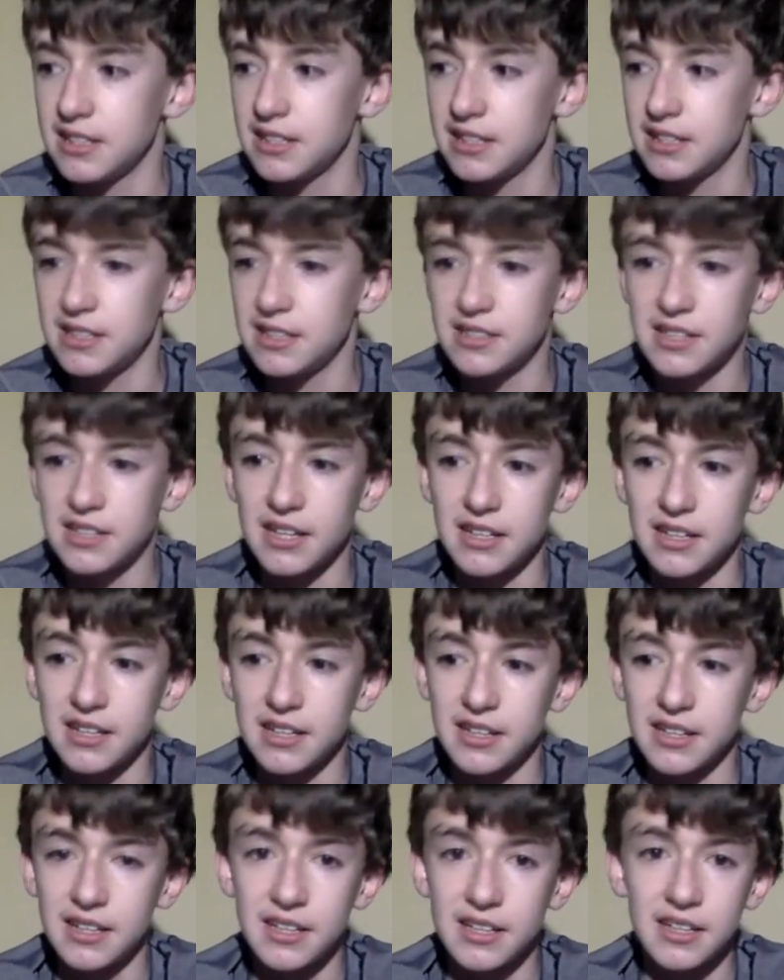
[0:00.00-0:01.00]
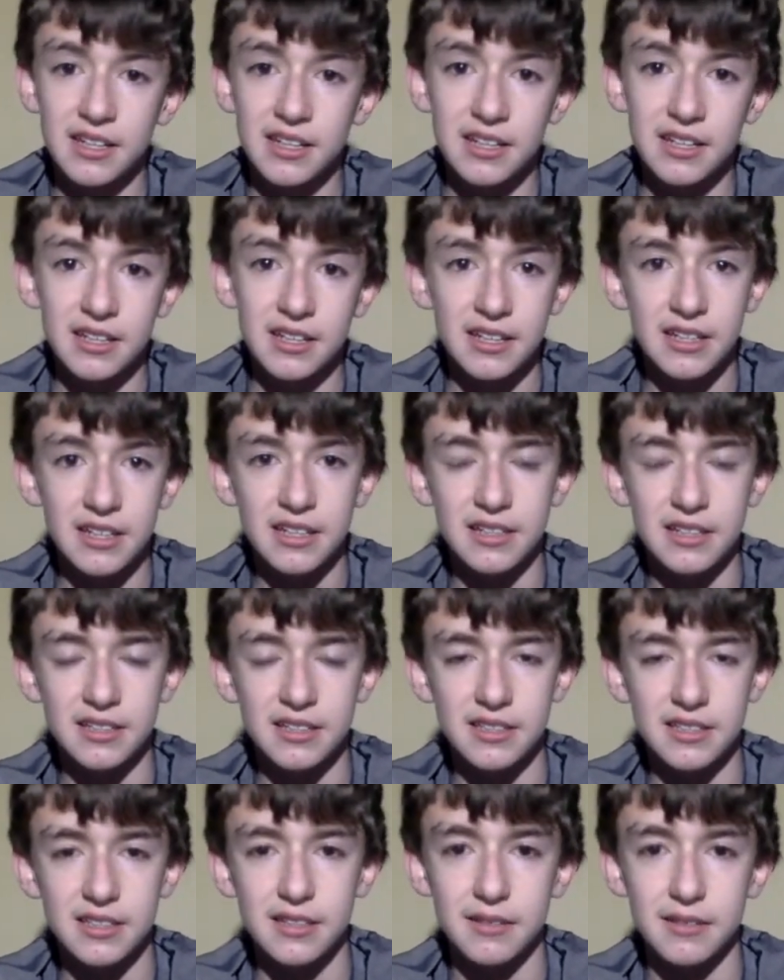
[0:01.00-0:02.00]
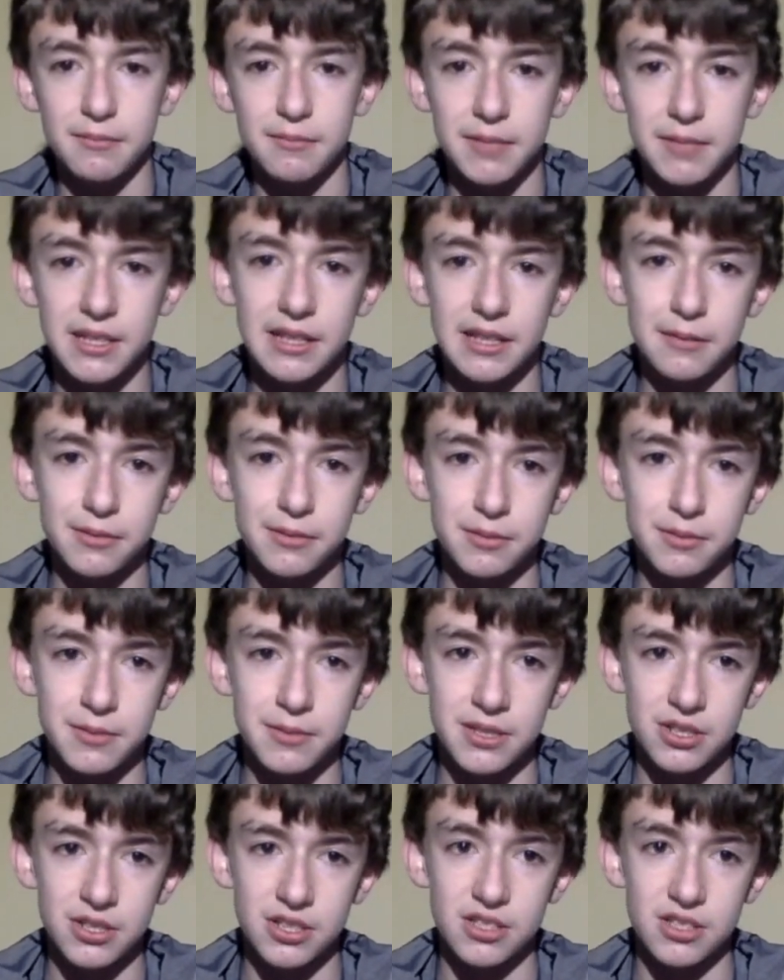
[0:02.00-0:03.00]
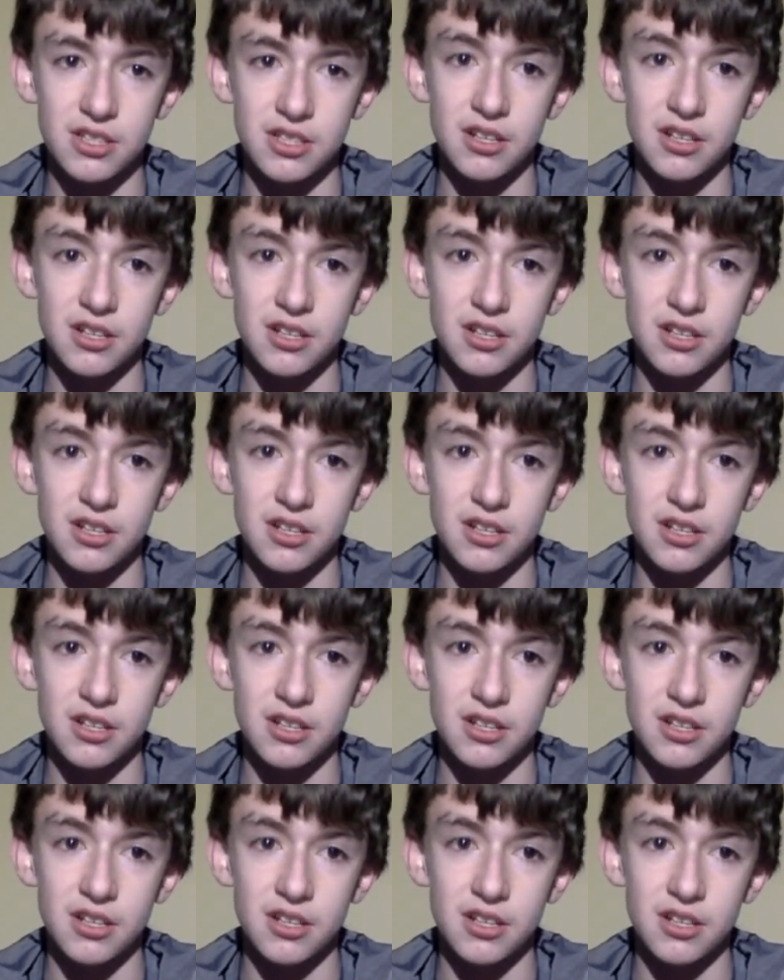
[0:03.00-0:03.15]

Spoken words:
settings being able to be adjusted